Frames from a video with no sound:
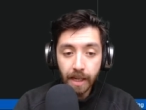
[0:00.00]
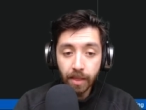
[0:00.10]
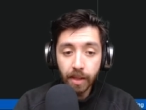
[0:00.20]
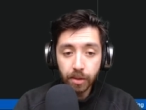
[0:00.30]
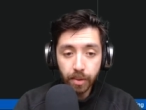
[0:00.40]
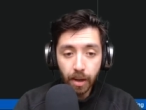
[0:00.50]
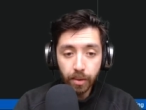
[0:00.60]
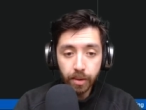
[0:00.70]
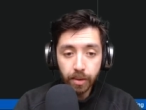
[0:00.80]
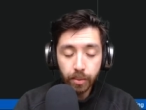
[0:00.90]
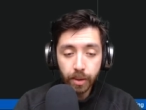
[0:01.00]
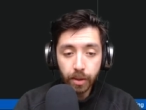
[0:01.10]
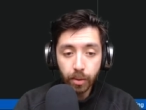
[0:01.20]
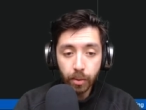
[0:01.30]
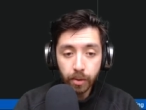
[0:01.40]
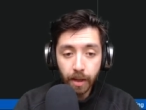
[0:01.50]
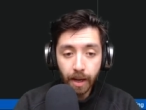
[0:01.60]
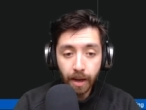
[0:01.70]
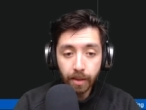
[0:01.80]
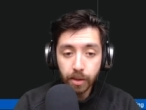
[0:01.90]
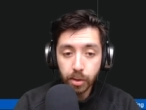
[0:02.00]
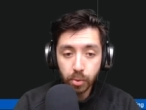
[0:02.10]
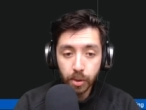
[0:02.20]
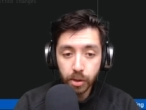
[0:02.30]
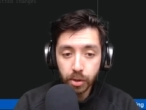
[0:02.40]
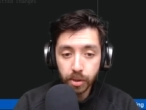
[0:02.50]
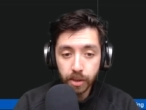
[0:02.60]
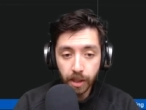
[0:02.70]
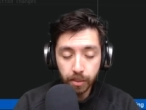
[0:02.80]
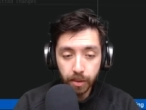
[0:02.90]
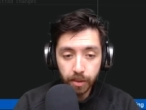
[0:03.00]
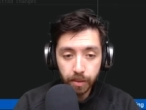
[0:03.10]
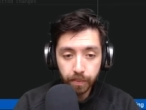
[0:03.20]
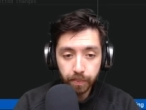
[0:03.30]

in this router, we are going to add the switch statement.